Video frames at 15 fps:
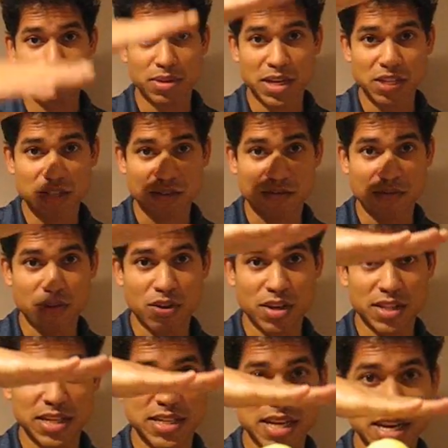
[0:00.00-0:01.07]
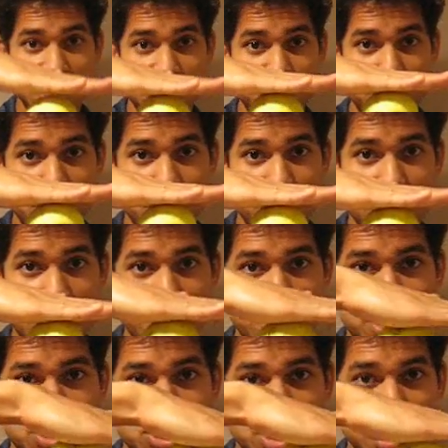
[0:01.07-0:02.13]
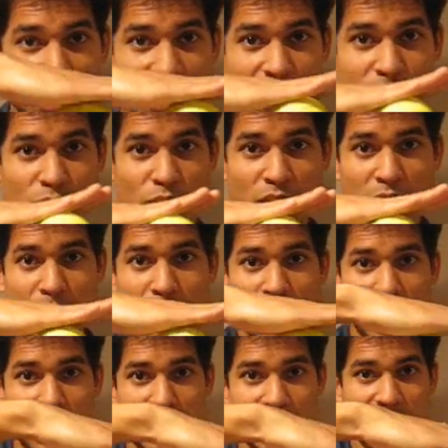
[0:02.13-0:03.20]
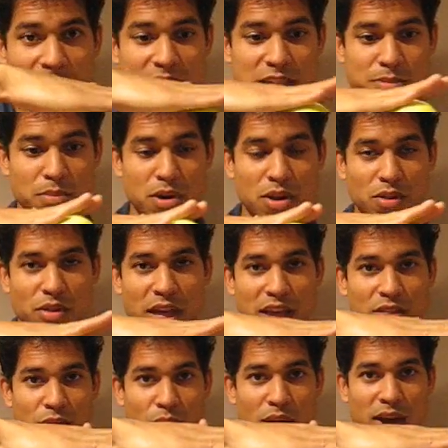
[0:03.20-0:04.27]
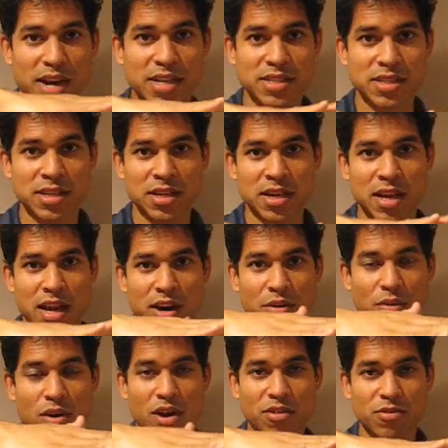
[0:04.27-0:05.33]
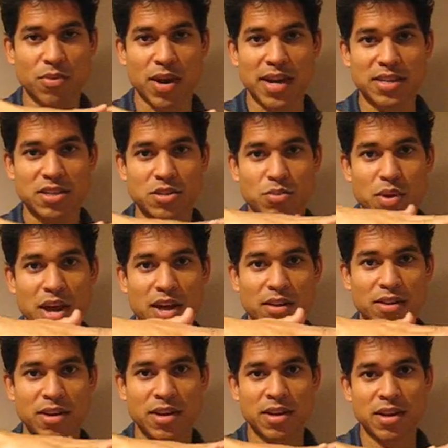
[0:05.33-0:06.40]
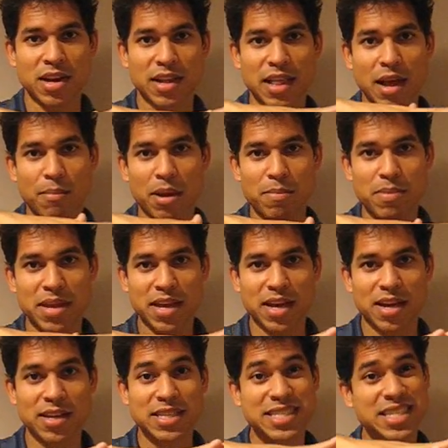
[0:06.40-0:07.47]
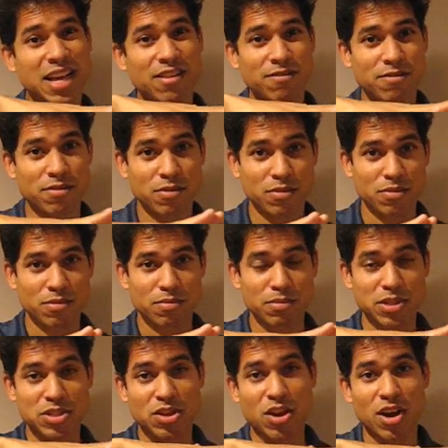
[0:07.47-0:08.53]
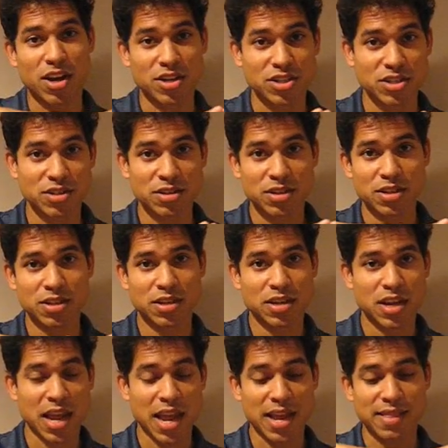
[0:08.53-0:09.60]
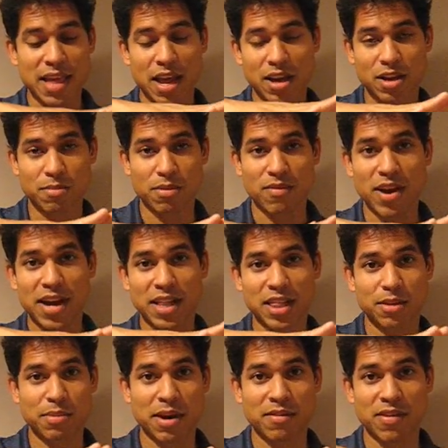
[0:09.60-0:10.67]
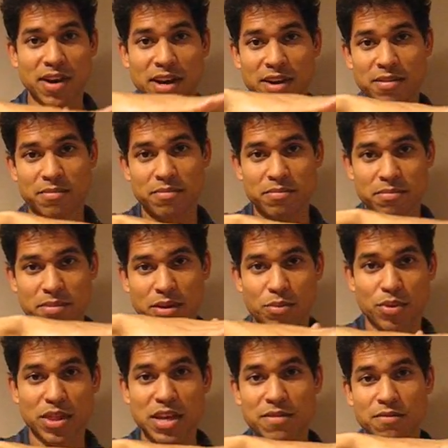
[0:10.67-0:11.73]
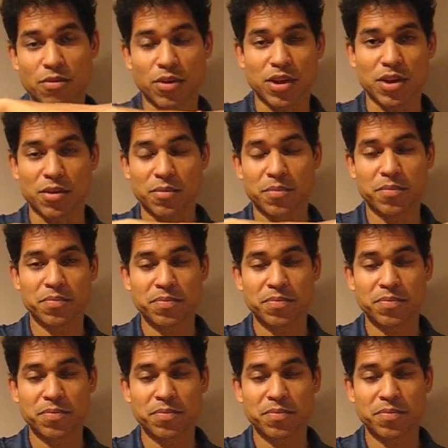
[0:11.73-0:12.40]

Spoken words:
Place your foot on the tennis ball and then gently rub the tennis ball lengthwise and crosswise as well. And that might be a self-massage, and that could provide a little bit of a relief for you.